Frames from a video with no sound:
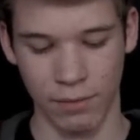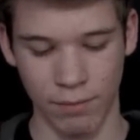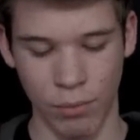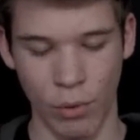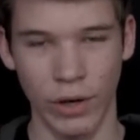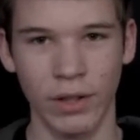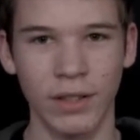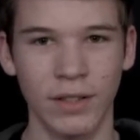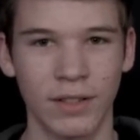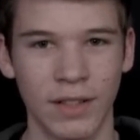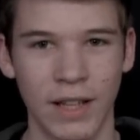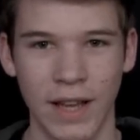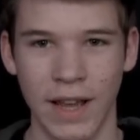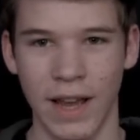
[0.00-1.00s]
of
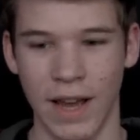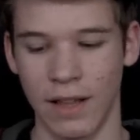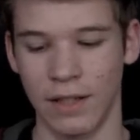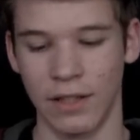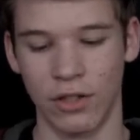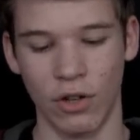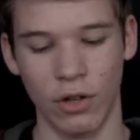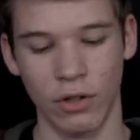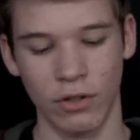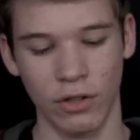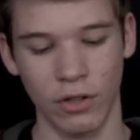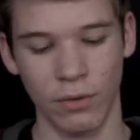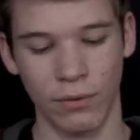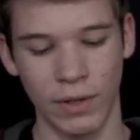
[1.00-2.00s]
pointless and the darts
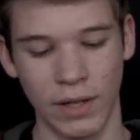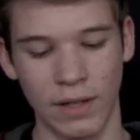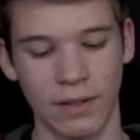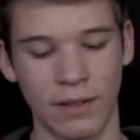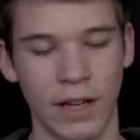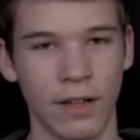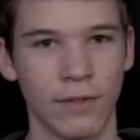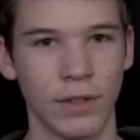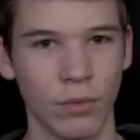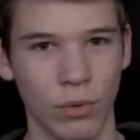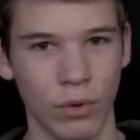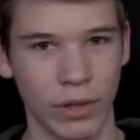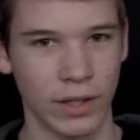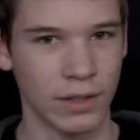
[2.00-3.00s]
that you fit inside of it
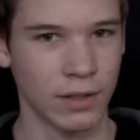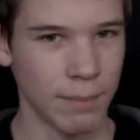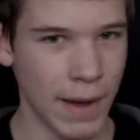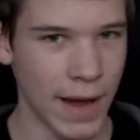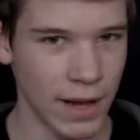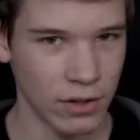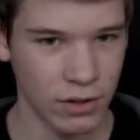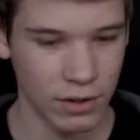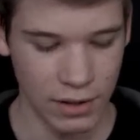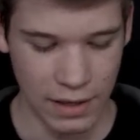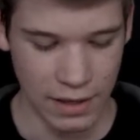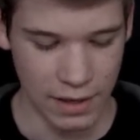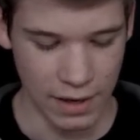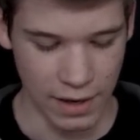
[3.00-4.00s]
will get smashed.
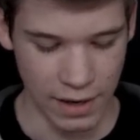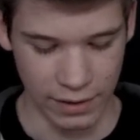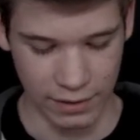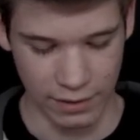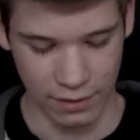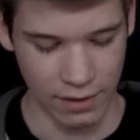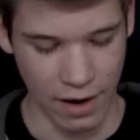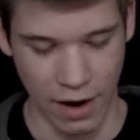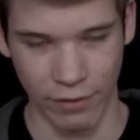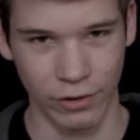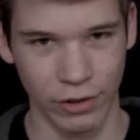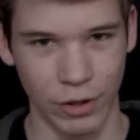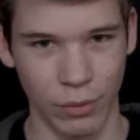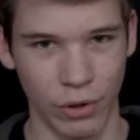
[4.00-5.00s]
Uh, it's not
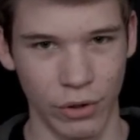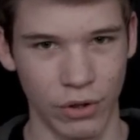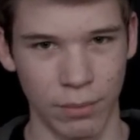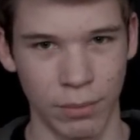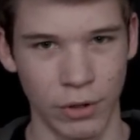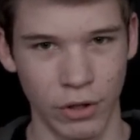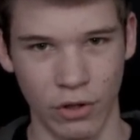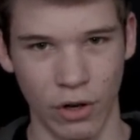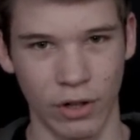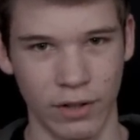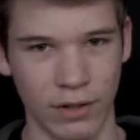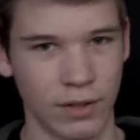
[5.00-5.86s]
really worth to put your darts